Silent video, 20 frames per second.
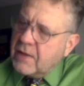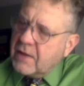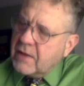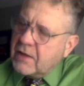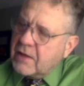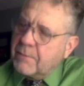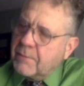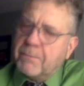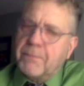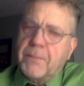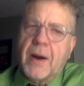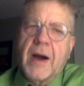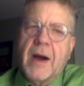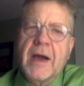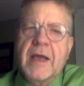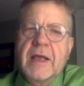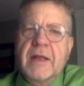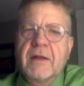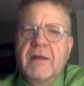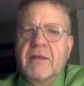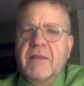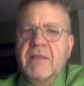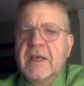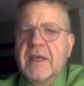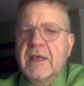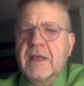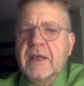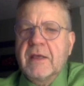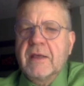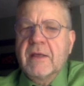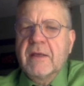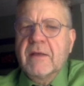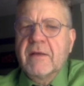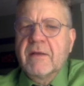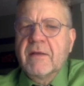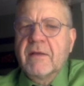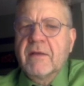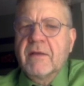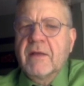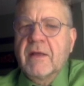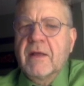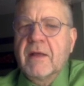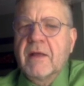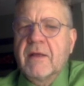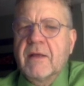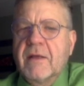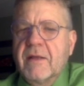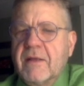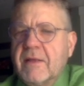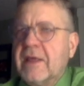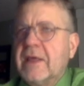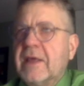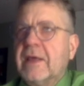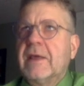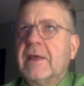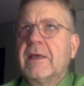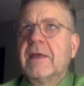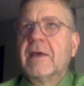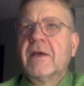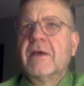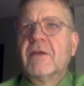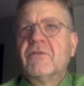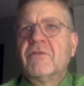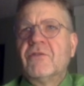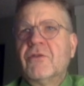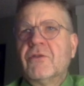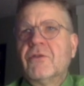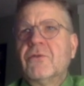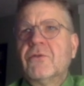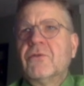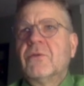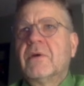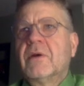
combined the two